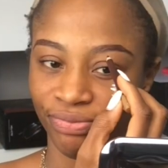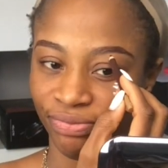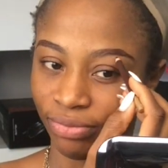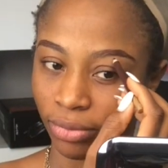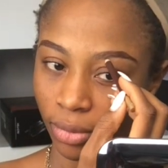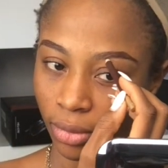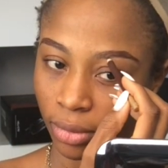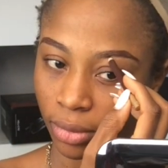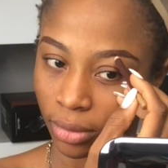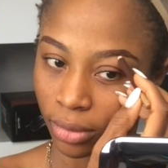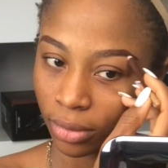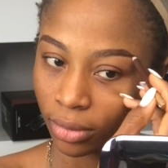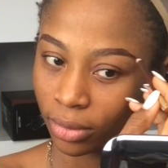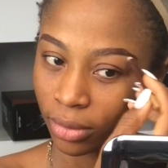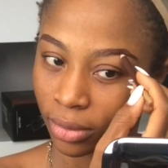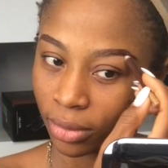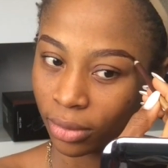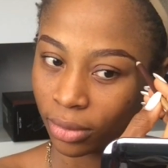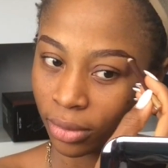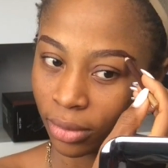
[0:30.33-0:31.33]
I do
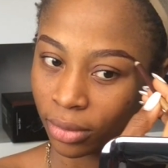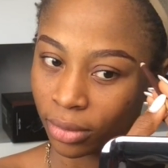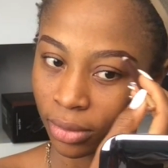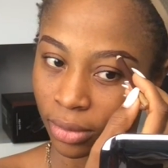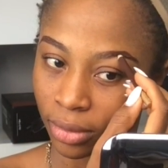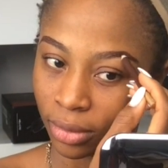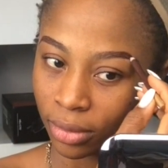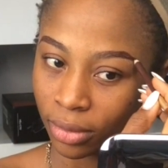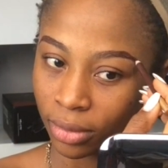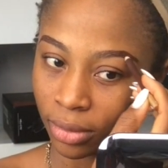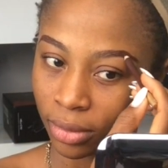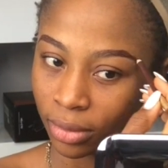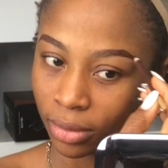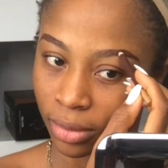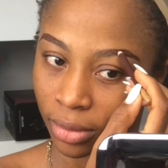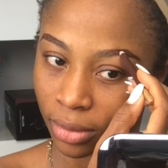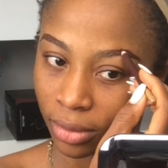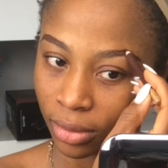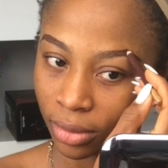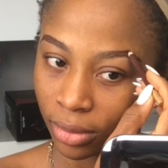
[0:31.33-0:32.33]
same thing with the both
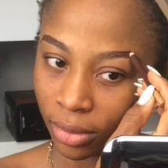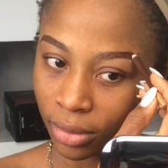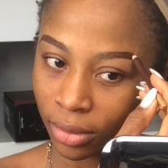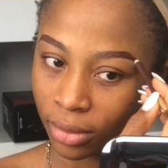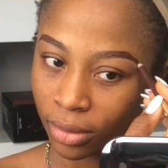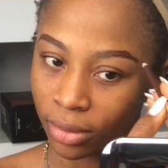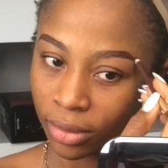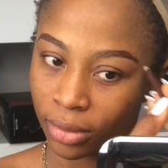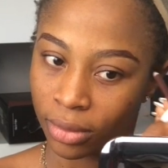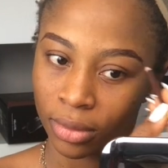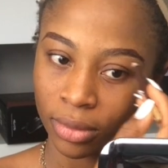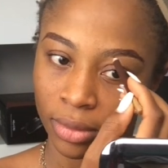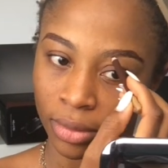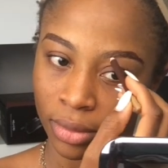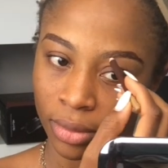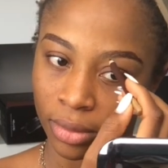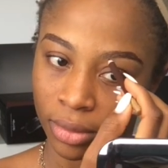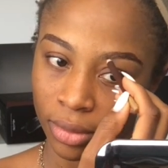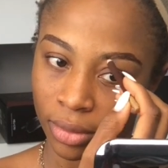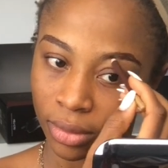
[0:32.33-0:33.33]
side of my
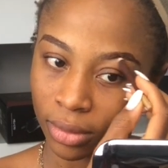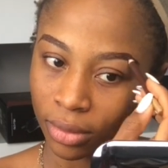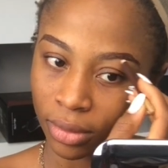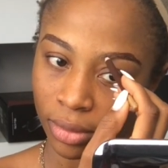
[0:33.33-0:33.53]
eyebrows.